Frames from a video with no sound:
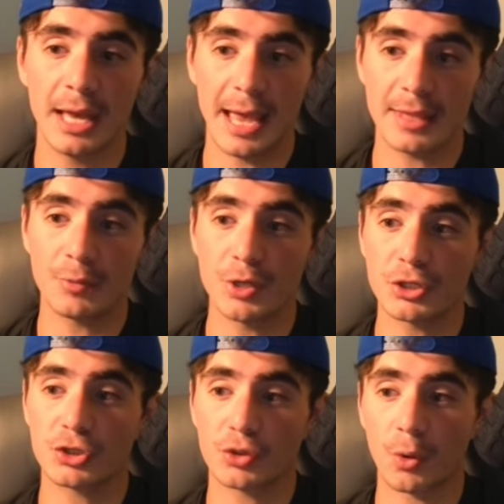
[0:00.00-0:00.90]
And then we
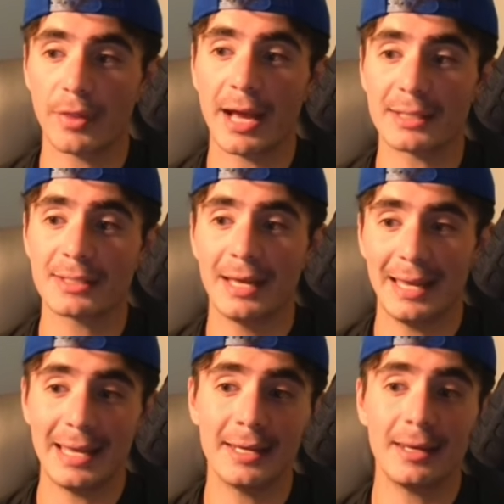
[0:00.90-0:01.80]
store that
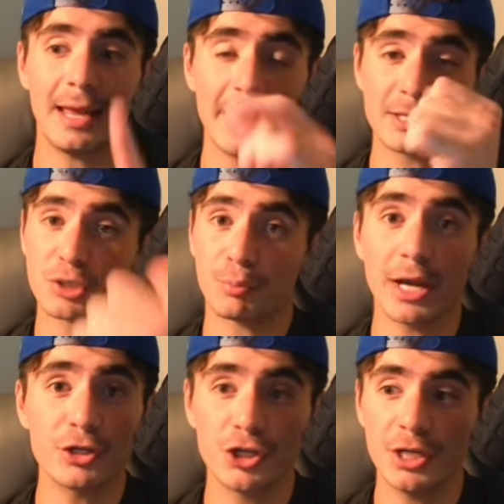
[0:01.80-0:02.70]
in a
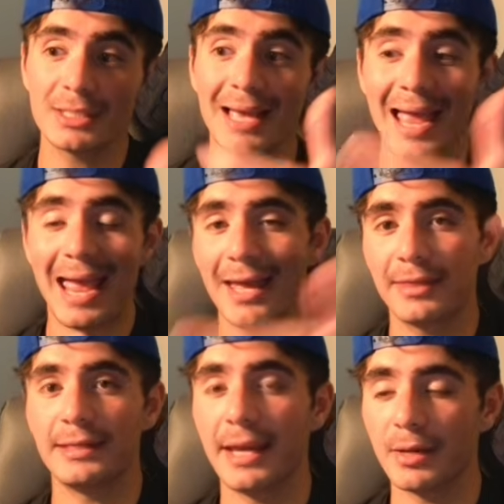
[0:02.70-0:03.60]
spreadsheet
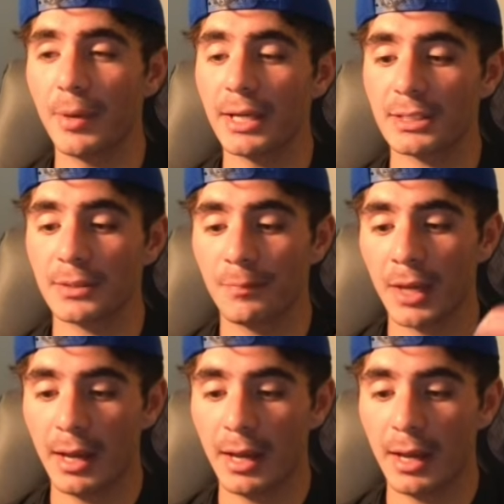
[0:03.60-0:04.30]
and the database.